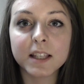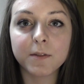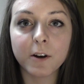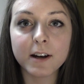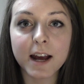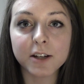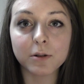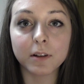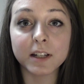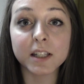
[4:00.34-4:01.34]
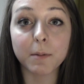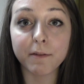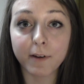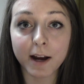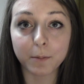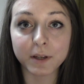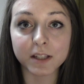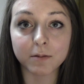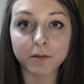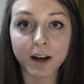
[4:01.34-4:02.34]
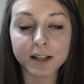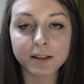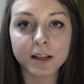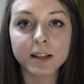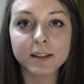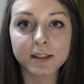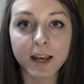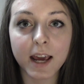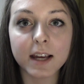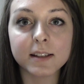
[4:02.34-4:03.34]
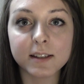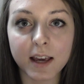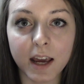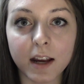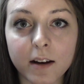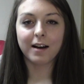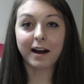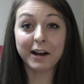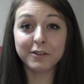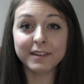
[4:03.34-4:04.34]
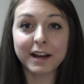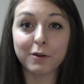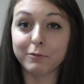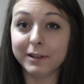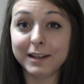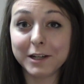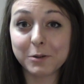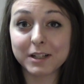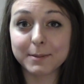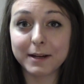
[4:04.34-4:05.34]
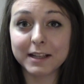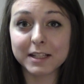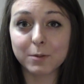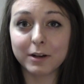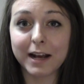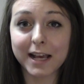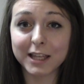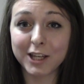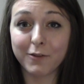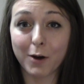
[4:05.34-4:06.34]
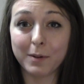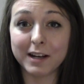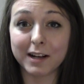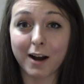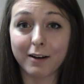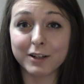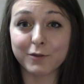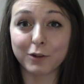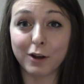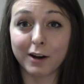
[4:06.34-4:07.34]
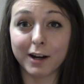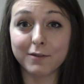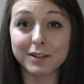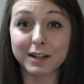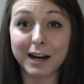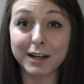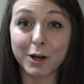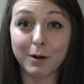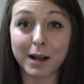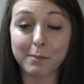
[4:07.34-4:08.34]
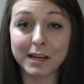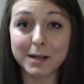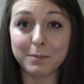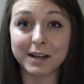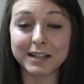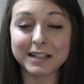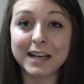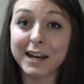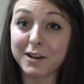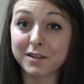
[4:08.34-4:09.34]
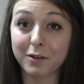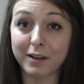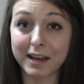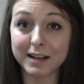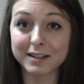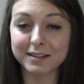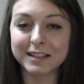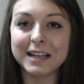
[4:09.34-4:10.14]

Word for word: This very naturally leads to my final piece of advice. Stay sane. I don't think I really need to explain this one. I think you've all been at college for long enough to kind of know what I mean, but here's a little hint.